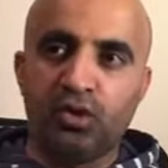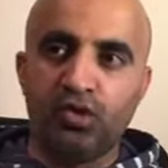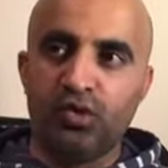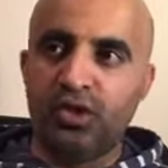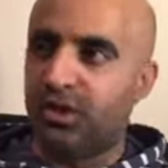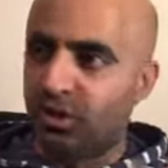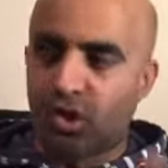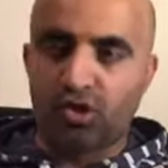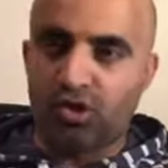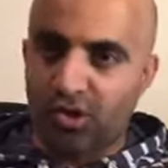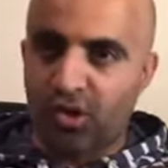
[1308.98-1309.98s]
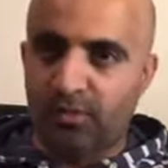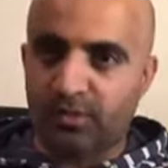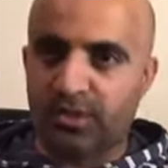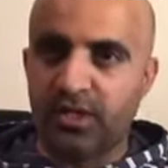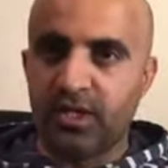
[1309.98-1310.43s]
who is not
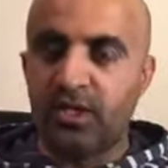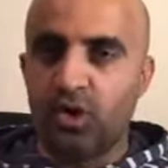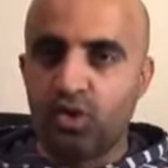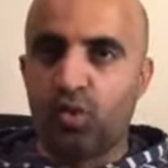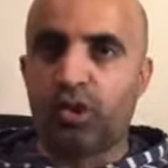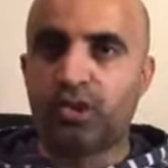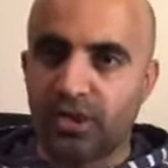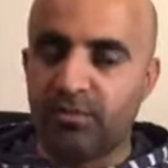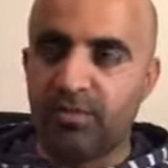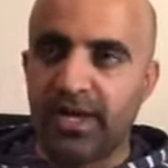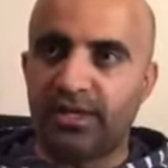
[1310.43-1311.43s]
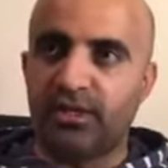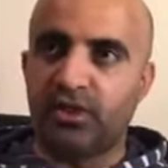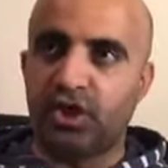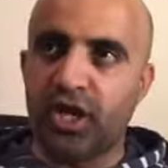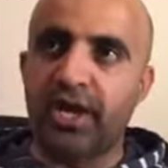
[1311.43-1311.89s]
corrupt, who wants to make the
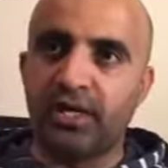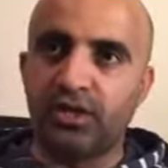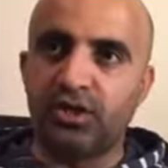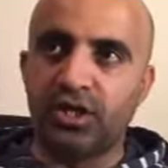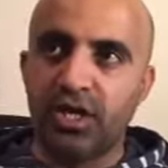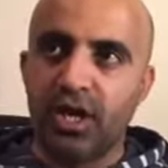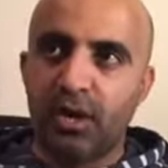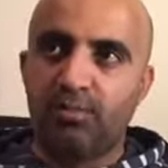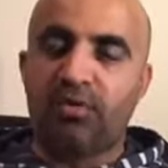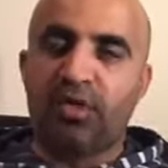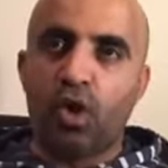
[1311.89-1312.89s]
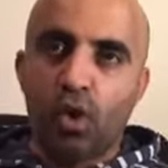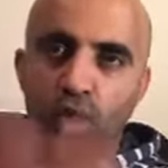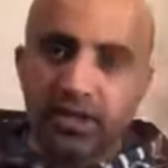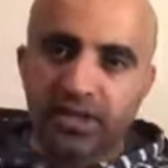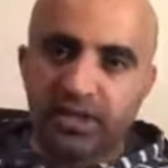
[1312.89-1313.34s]
change. But the
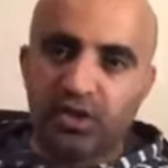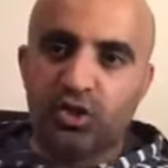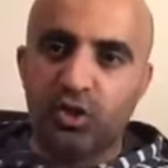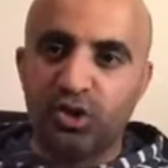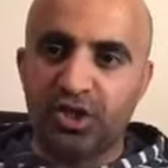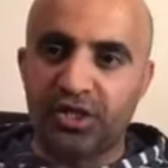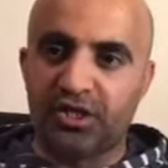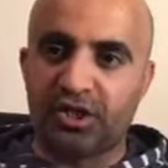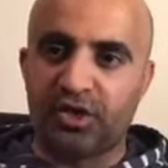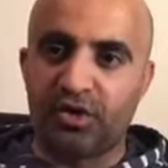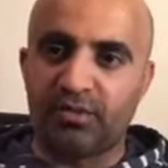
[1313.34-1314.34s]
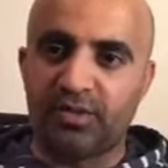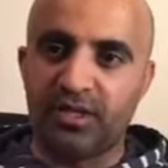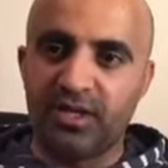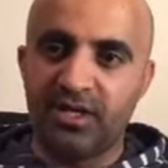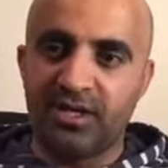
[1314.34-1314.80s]
whole institution is corrupt.
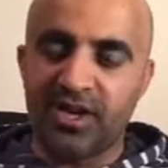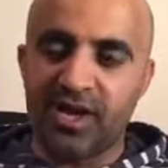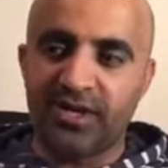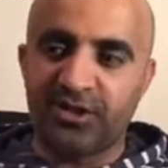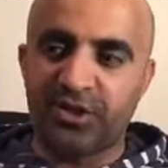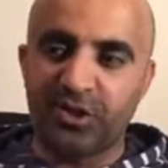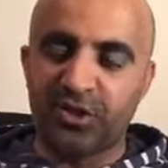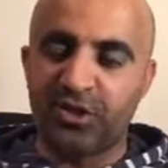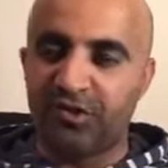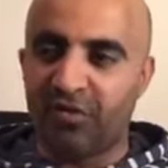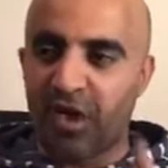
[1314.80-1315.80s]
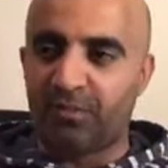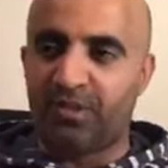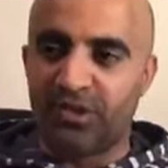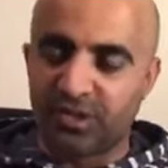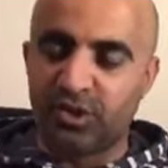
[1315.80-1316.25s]
And so you've got a
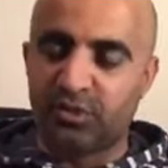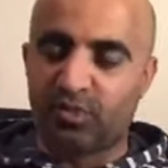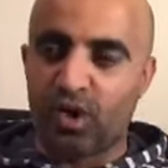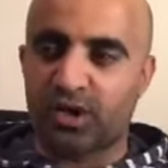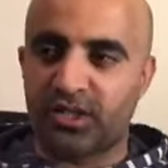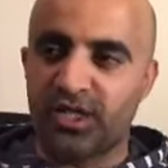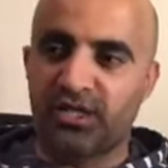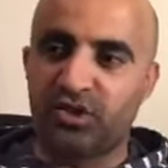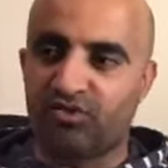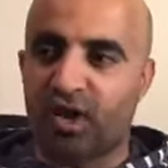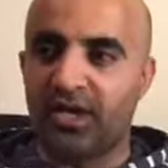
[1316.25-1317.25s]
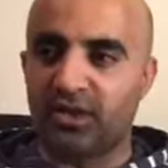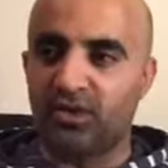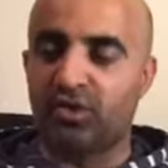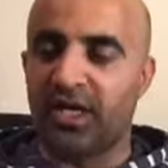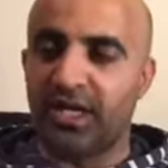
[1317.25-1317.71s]
person who's brought in to try
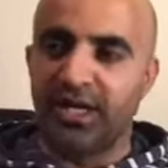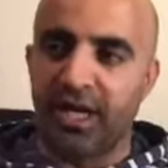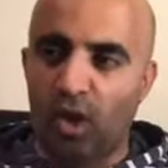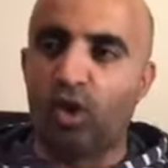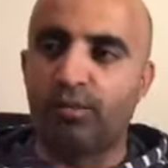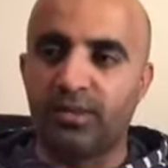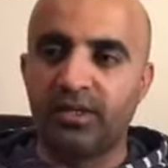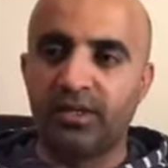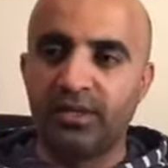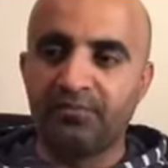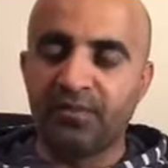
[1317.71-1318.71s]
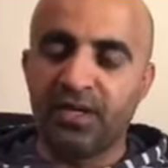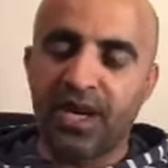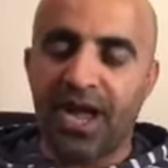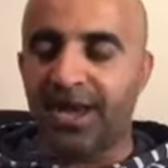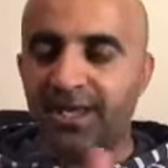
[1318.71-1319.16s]
to clean it up,
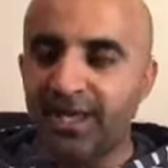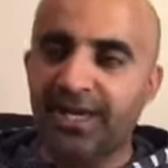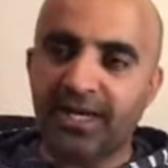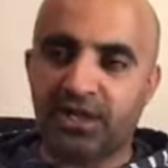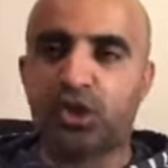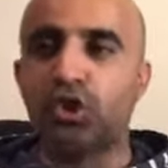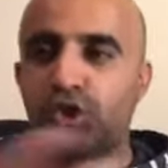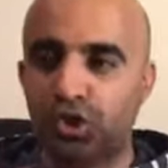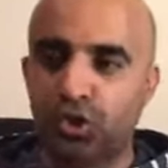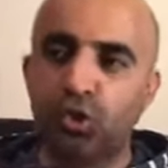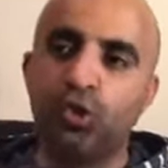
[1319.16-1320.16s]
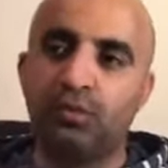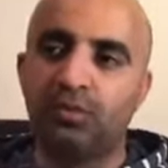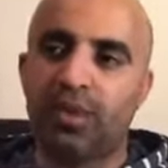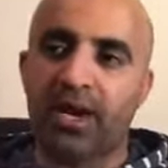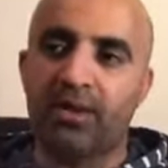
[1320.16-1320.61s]
and he gets
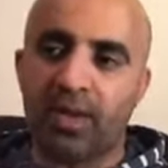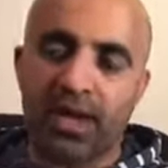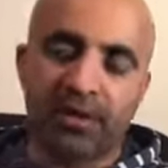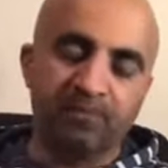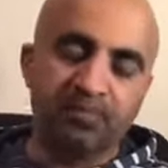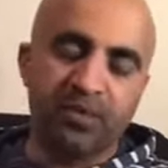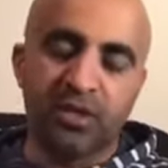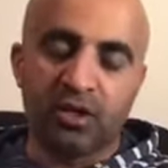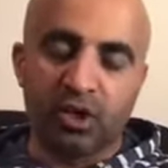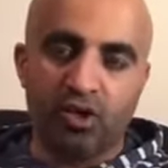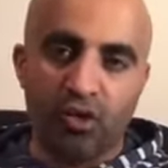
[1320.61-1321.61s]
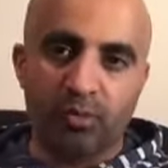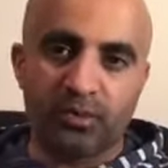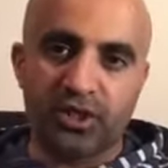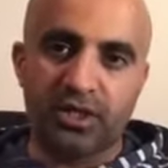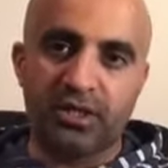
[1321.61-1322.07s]
consumed by that
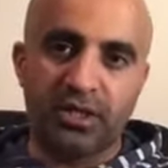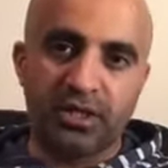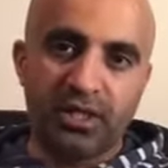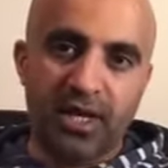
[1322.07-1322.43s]
corruption